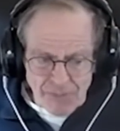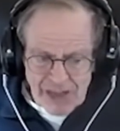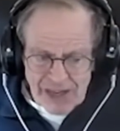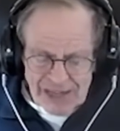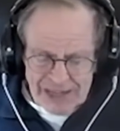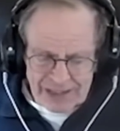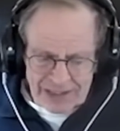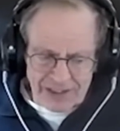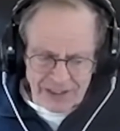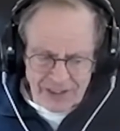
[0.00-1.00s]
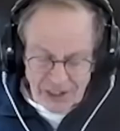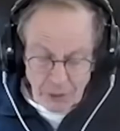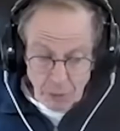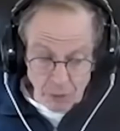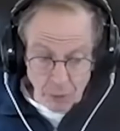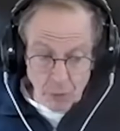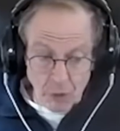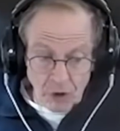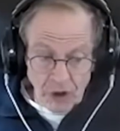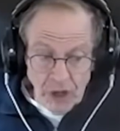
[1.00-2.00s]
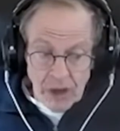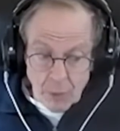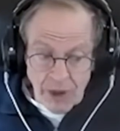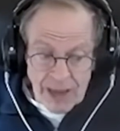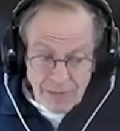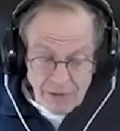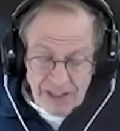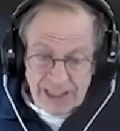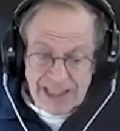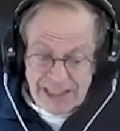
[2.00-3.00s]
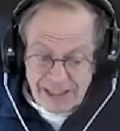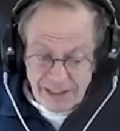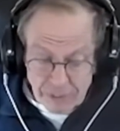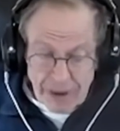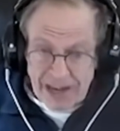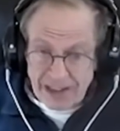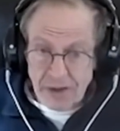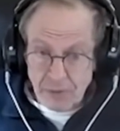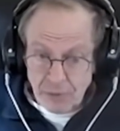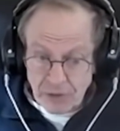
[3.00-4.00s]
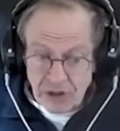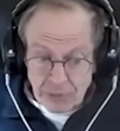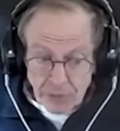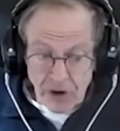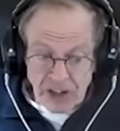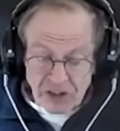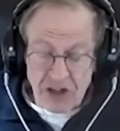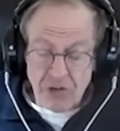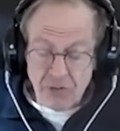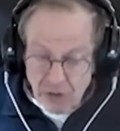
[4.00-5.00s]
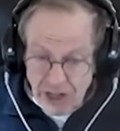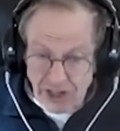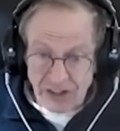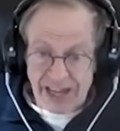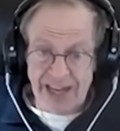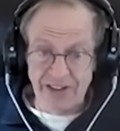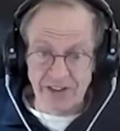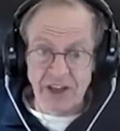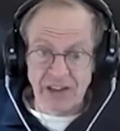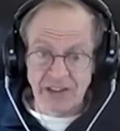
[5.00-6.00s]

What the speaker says: the Second World War, we had really, despite the Depression, realized